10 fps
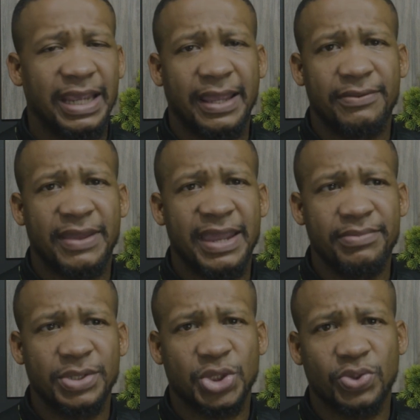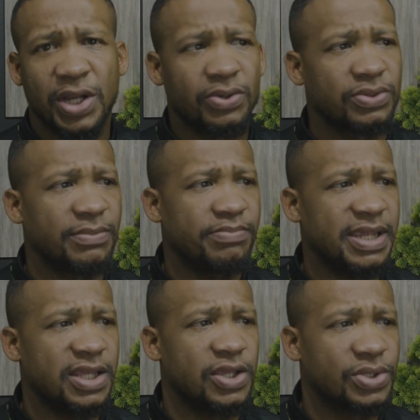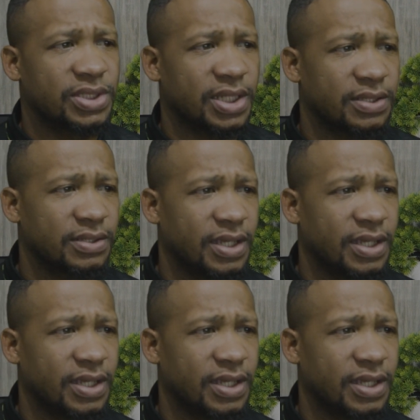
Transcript: and they struggled to beat Houston.